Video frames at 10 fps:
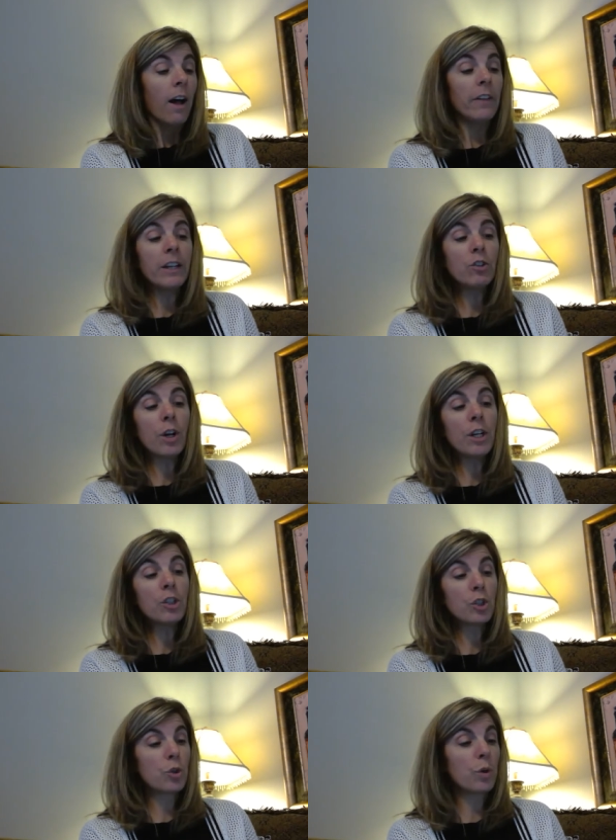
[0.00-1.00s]
Electronic
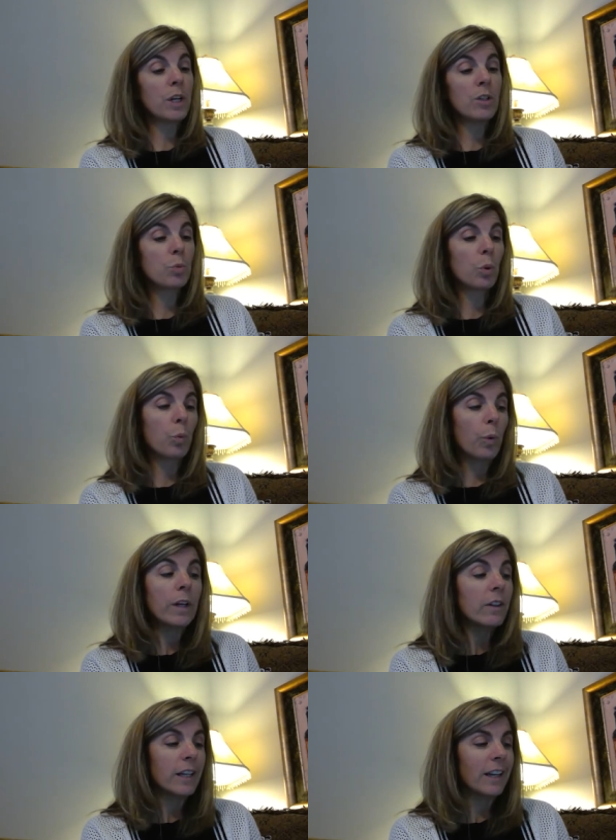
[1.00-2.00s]
screens were
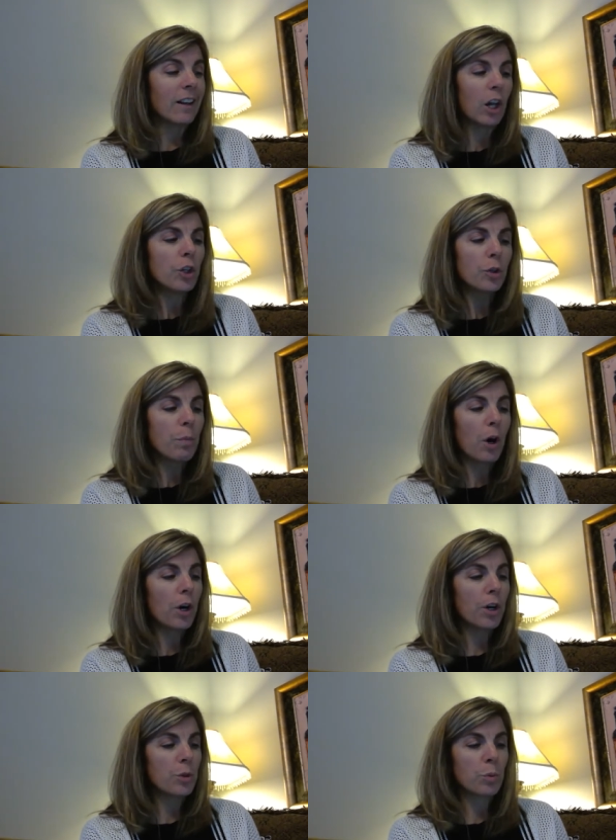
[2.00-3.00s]
wiggling, colored
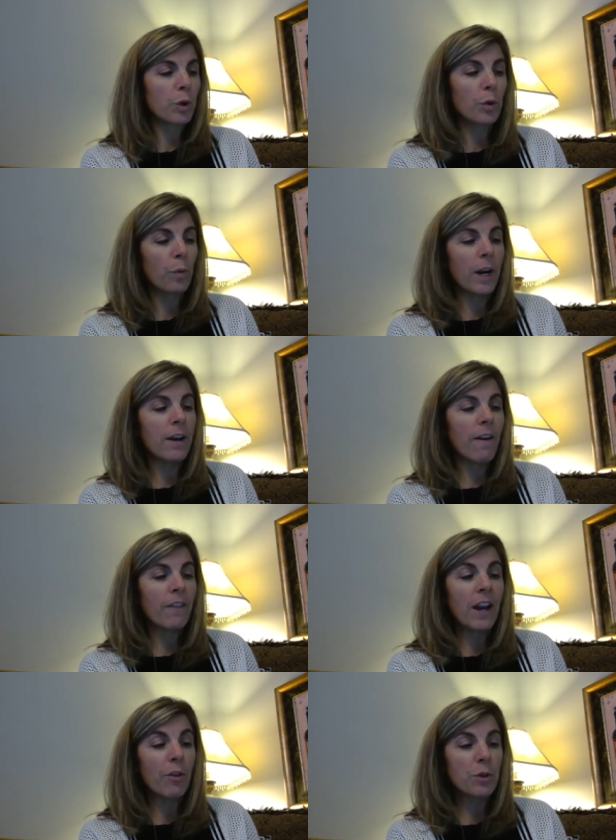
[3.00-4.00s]
bars were arrayed on
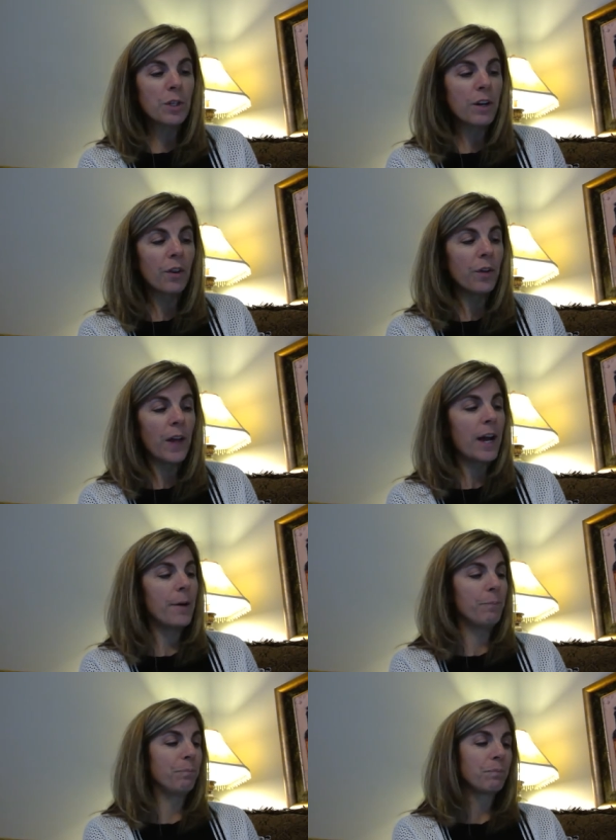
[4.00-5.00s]
the other side of the
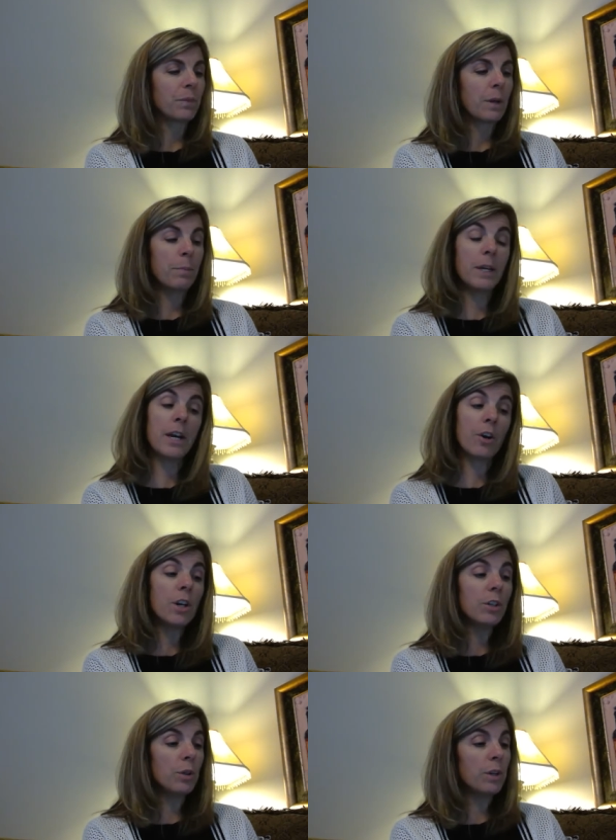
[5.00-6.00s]
lab. Pierre
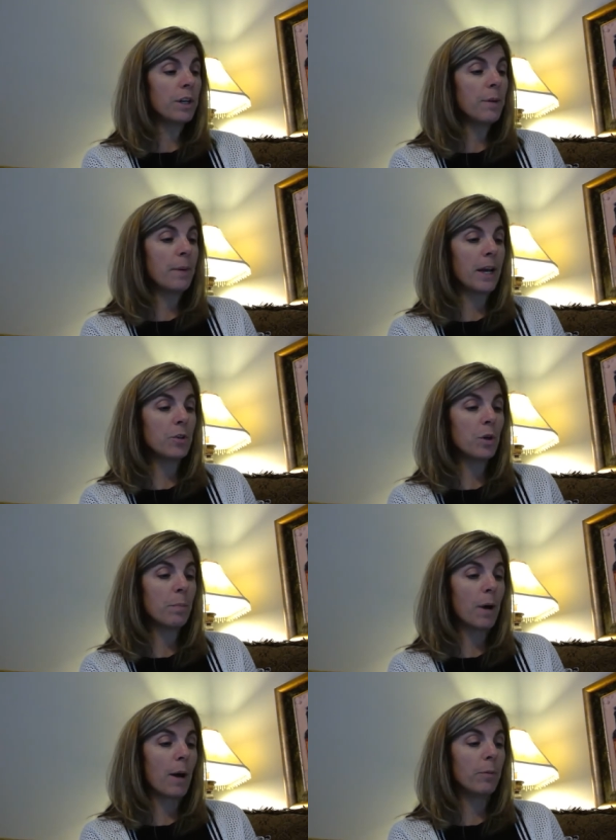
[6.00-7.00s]
and Lula and Emmanuel
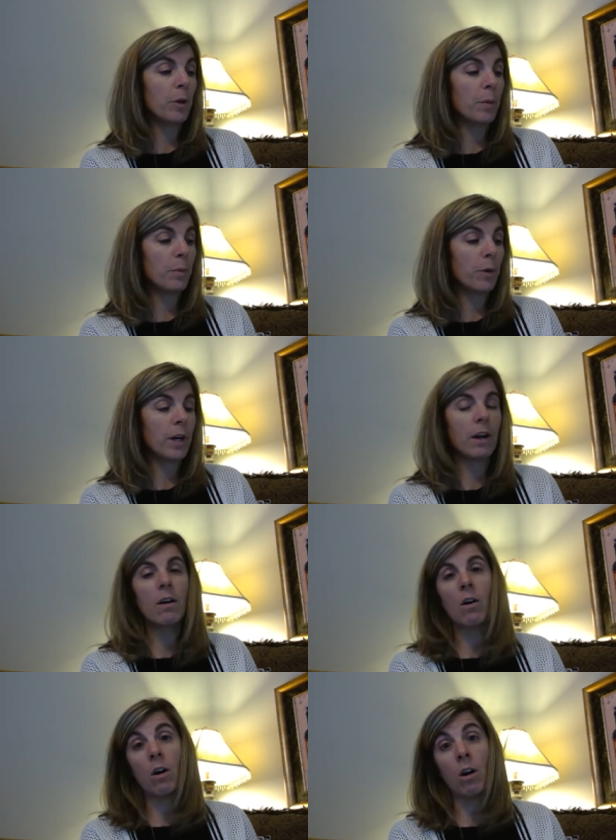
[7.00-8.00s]
and Pablo and
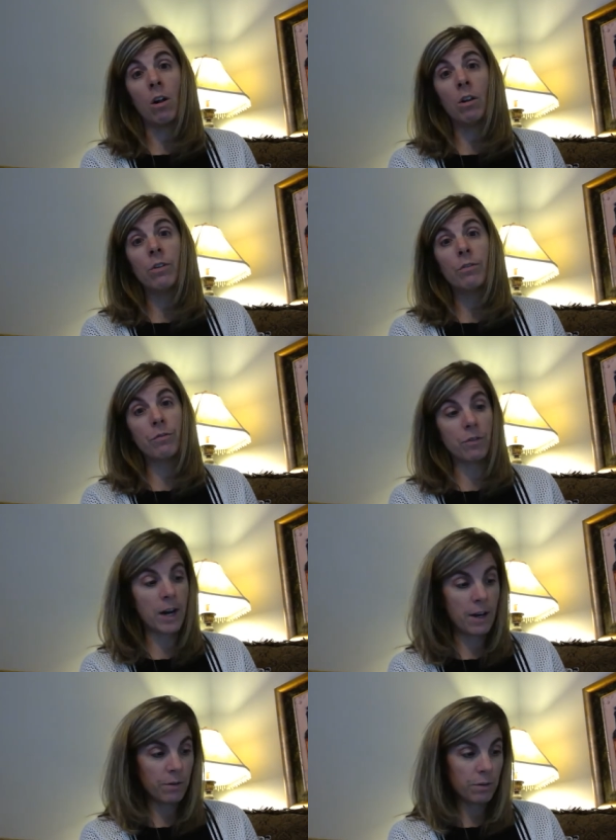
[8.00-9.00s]
Maria all
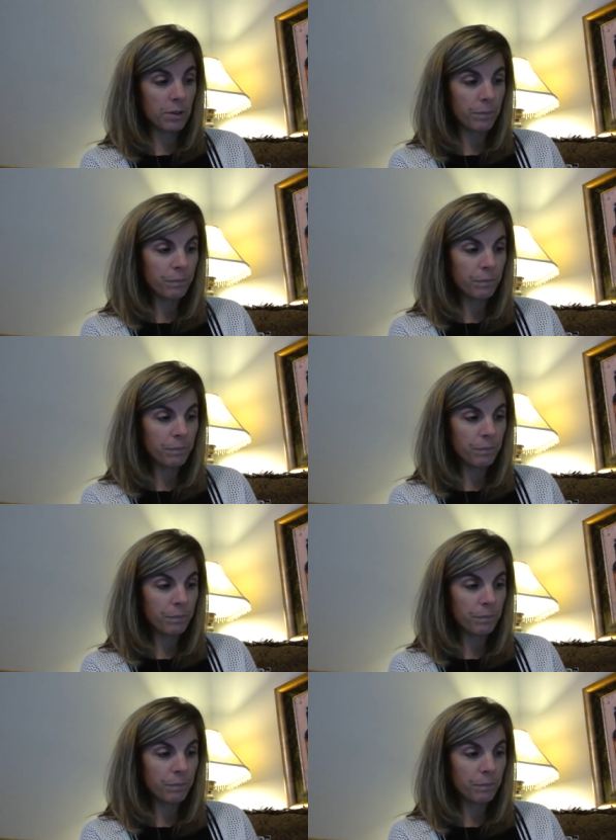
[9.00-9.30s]
frowned.